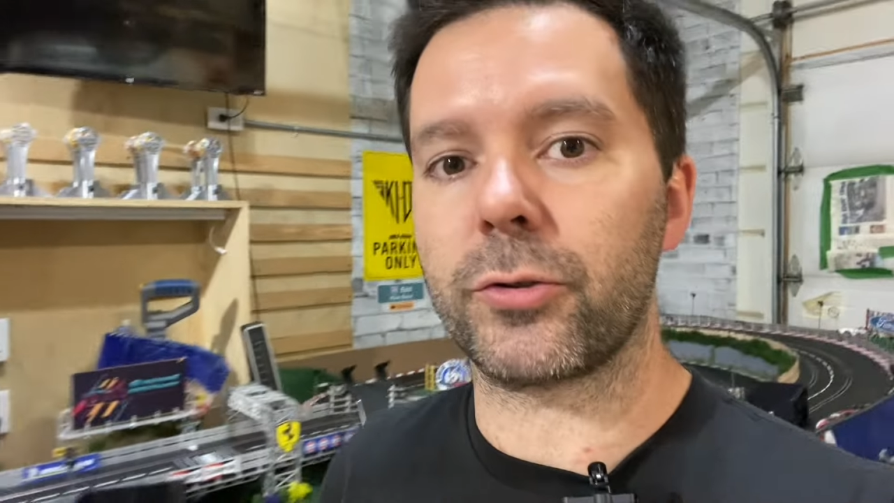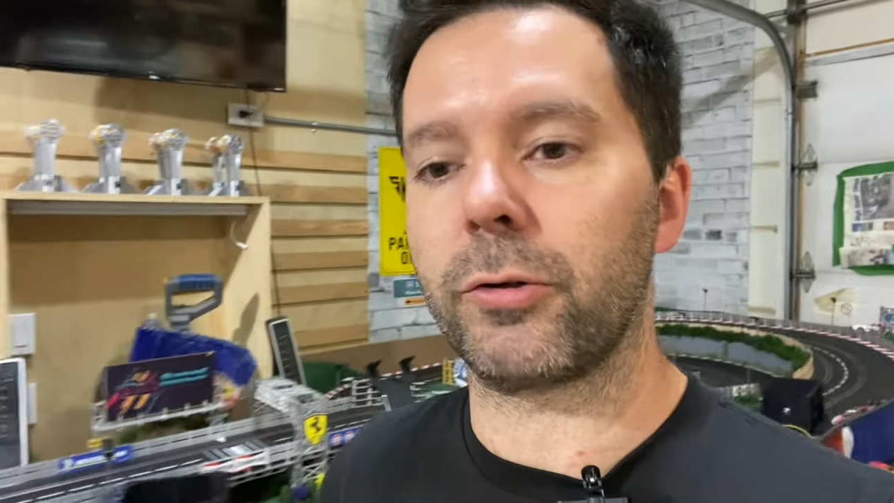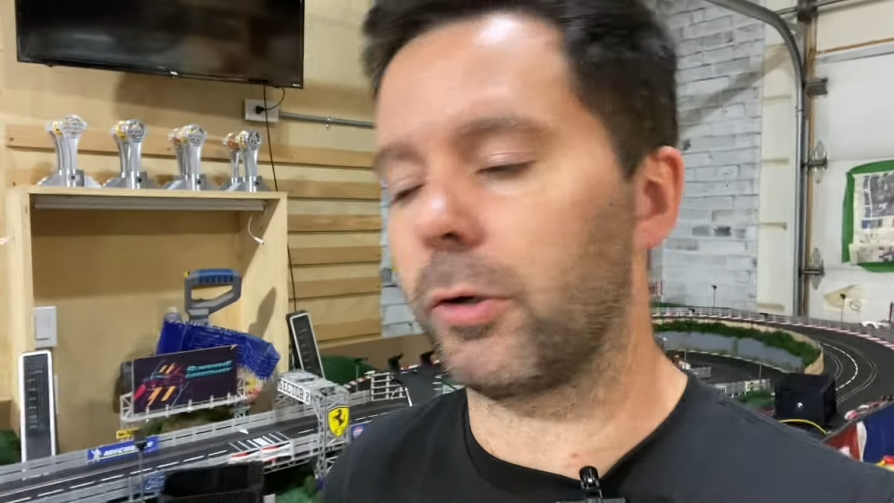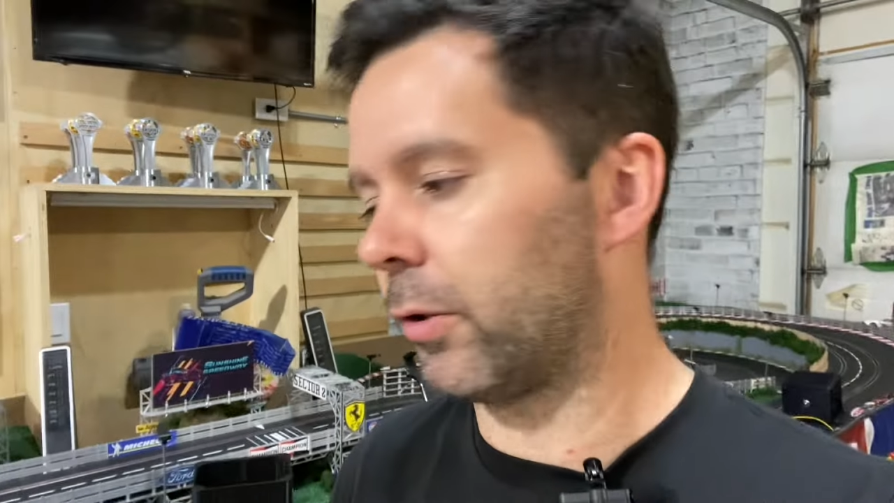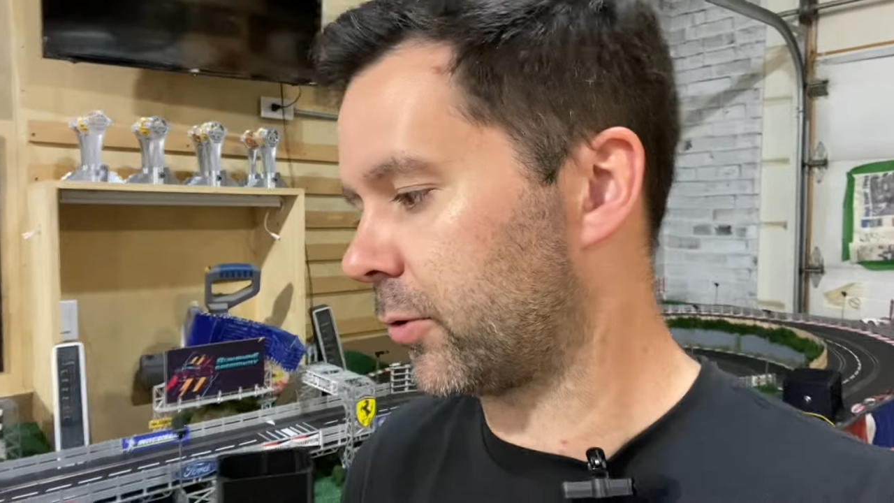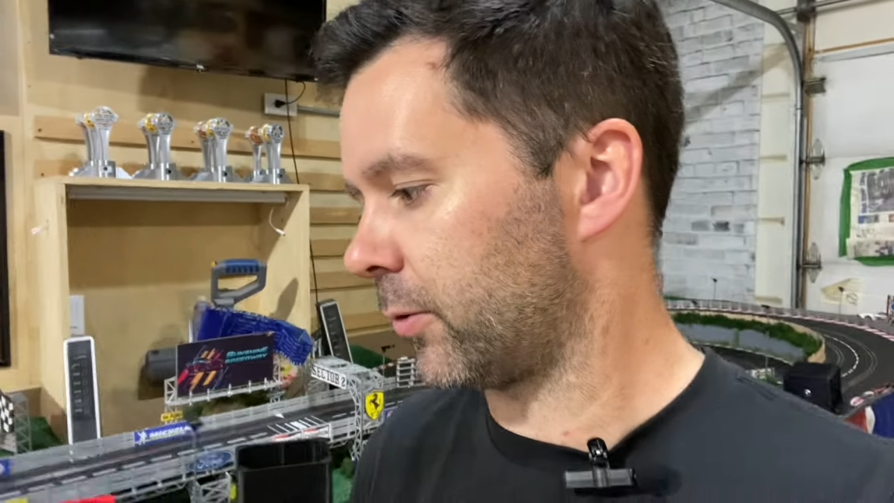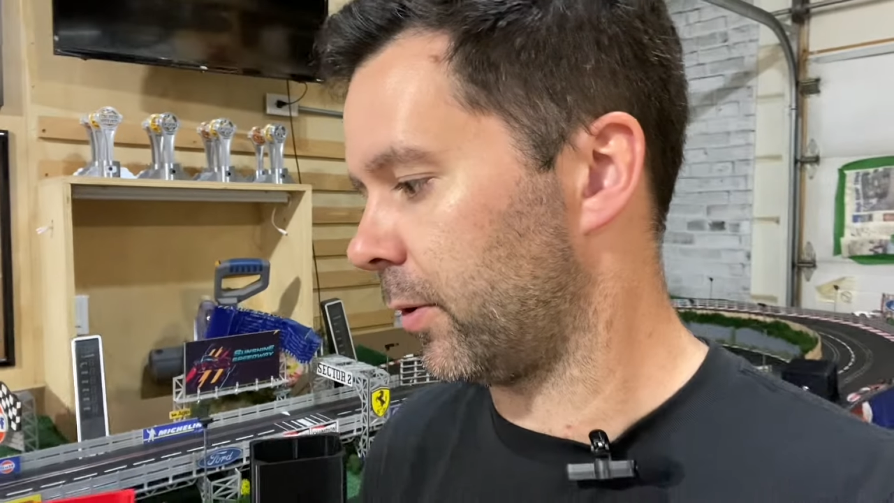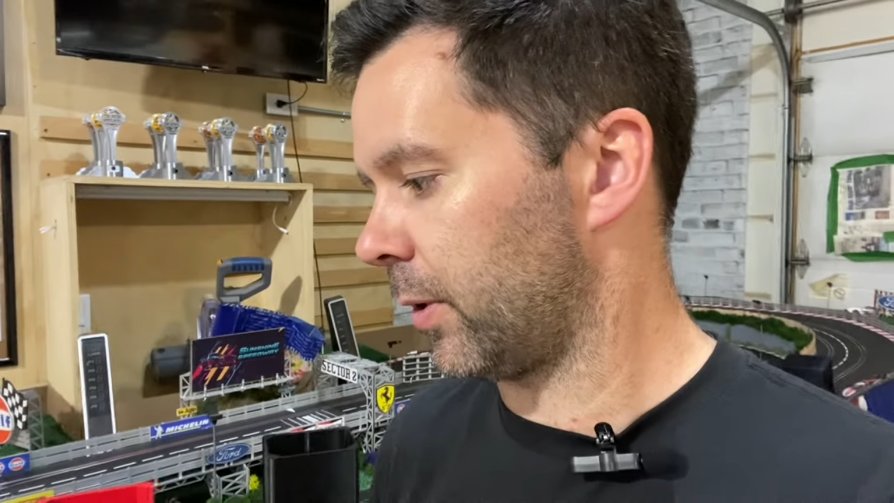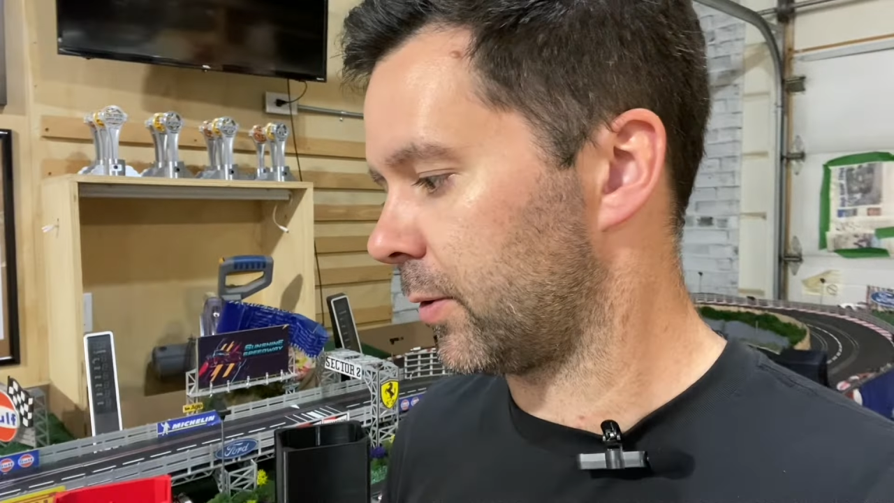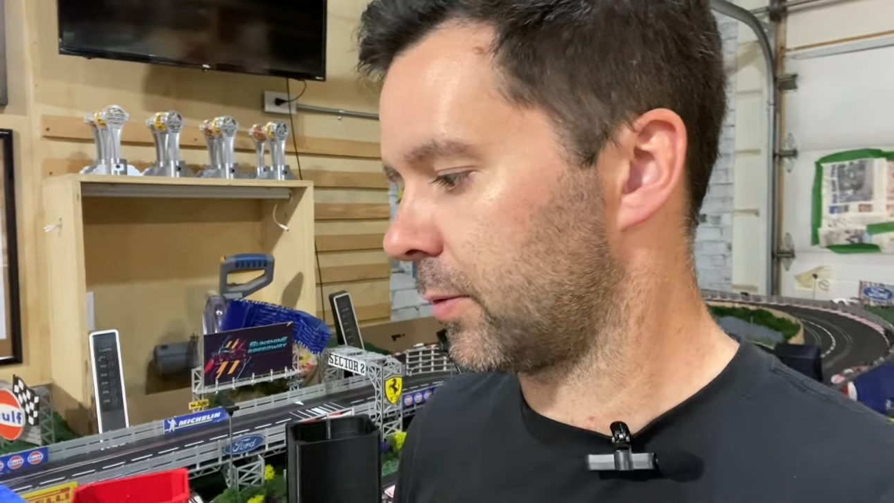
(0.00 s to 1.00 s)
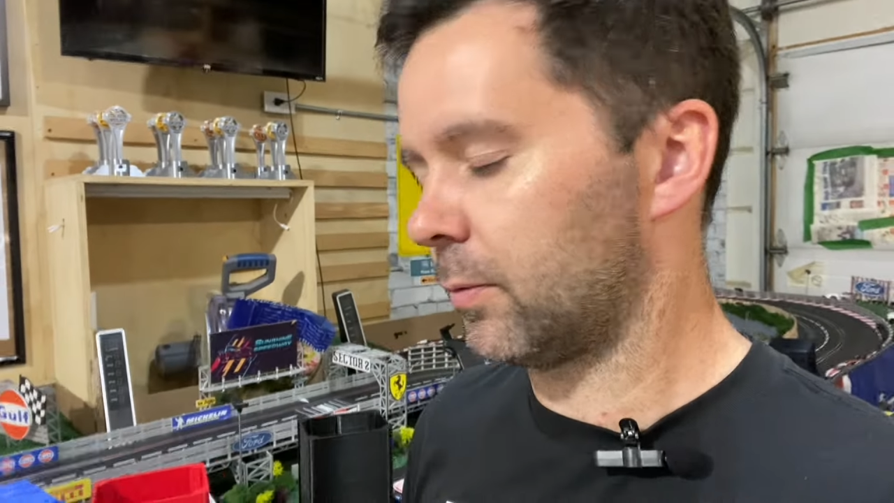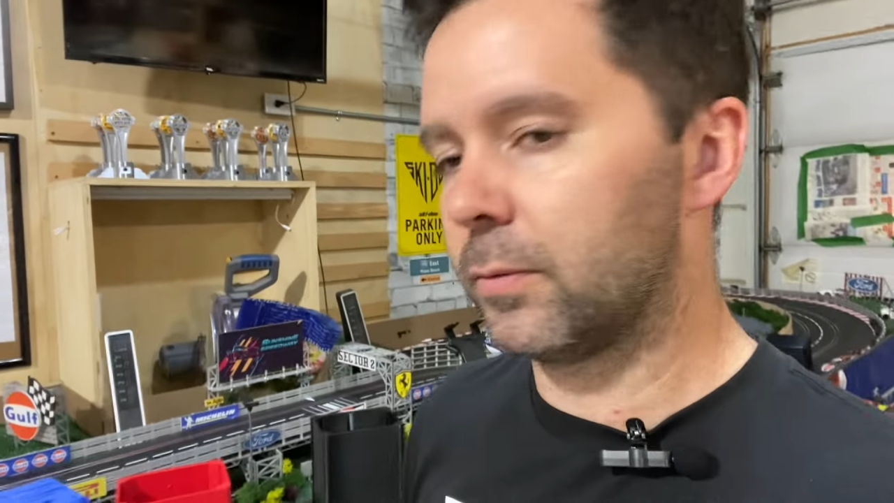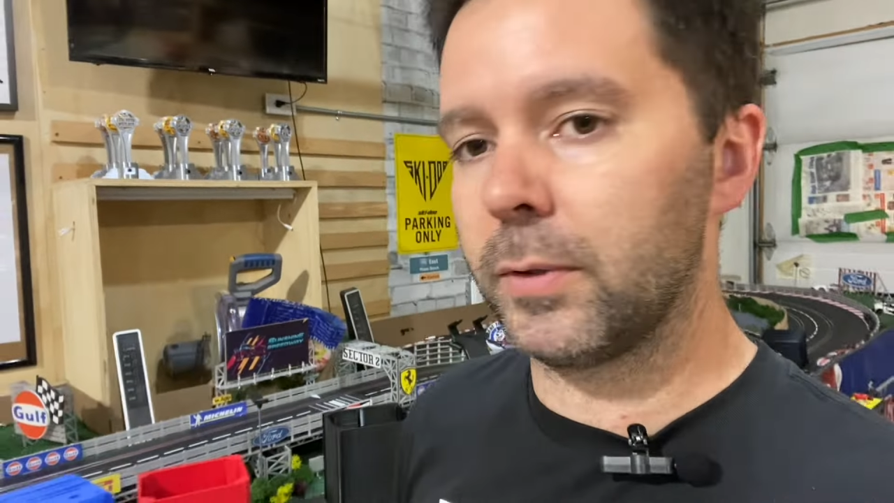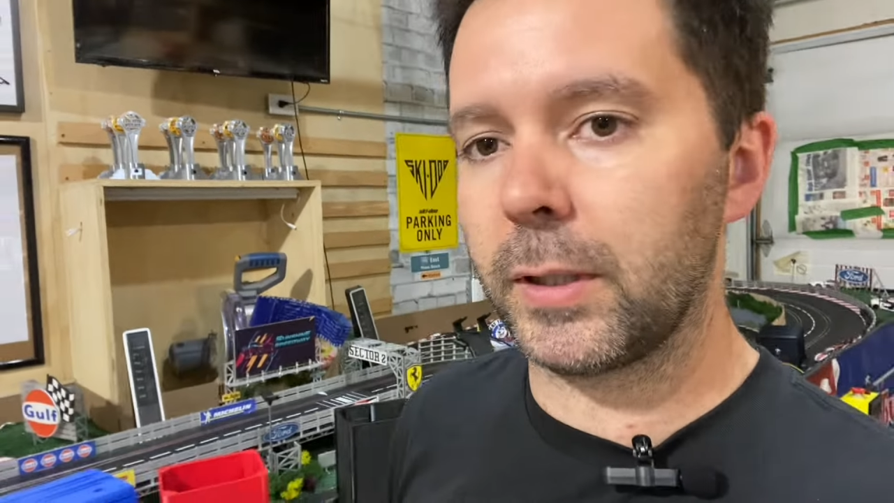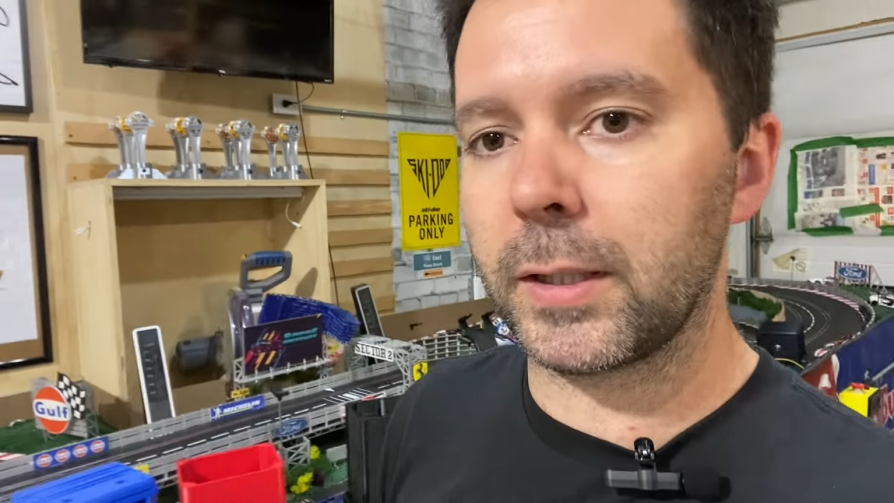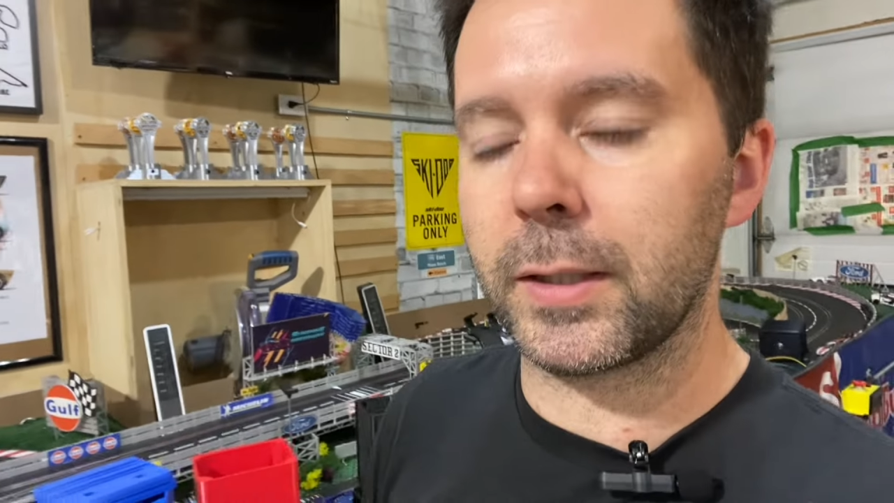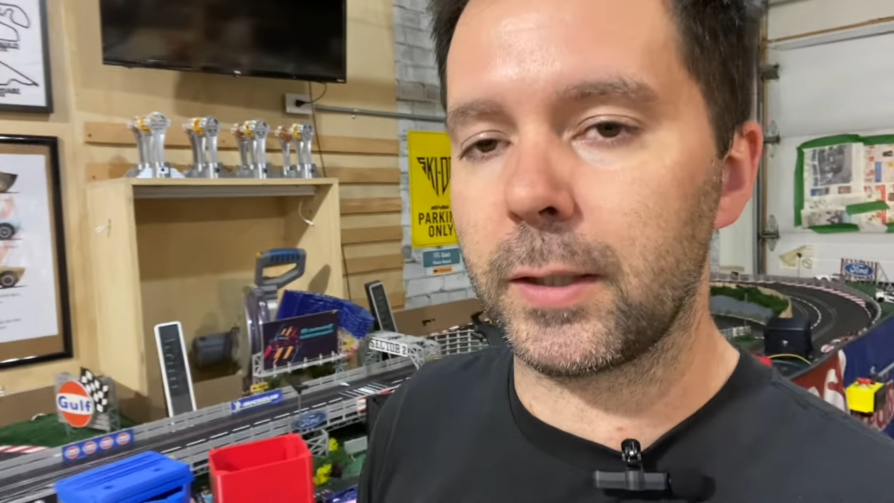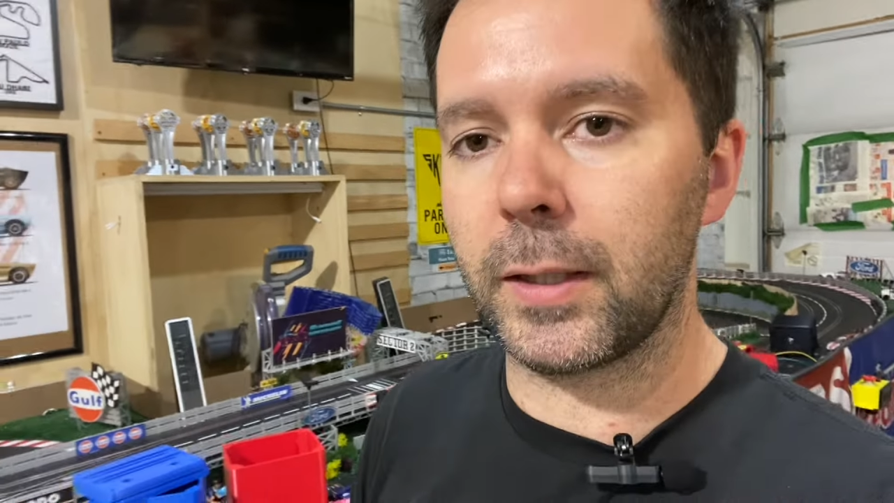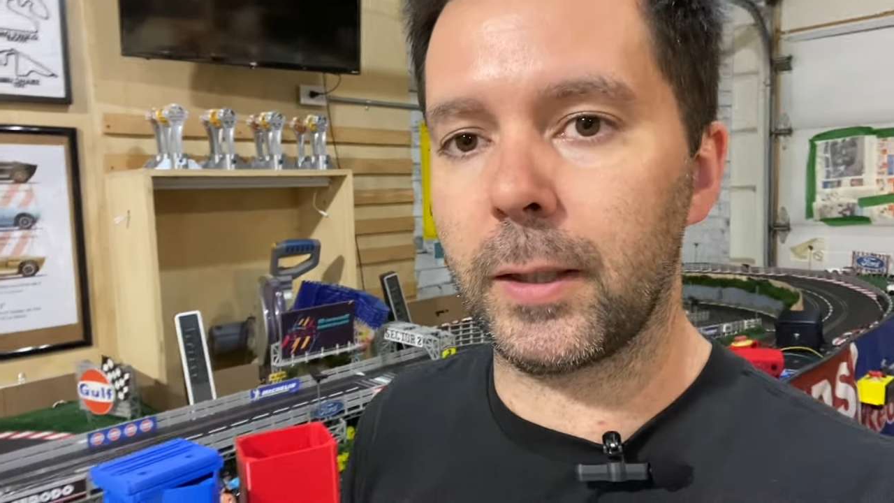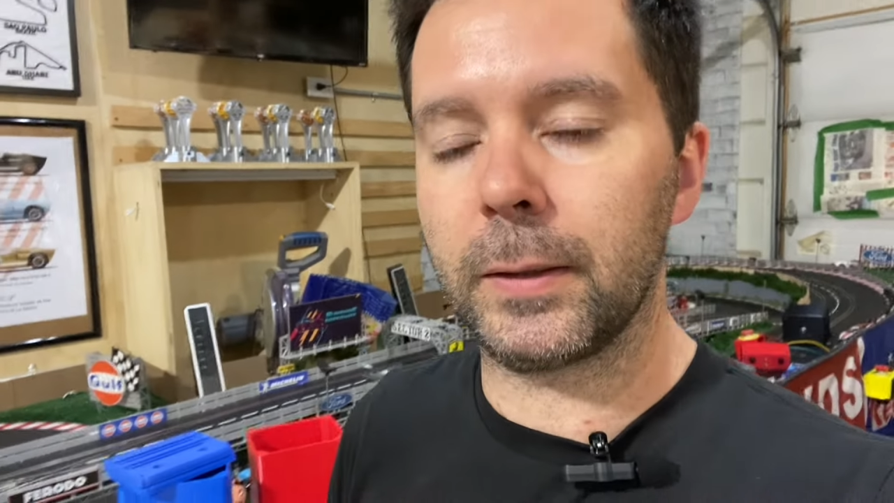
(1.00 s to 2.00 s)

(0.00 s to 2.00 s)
grow so that I can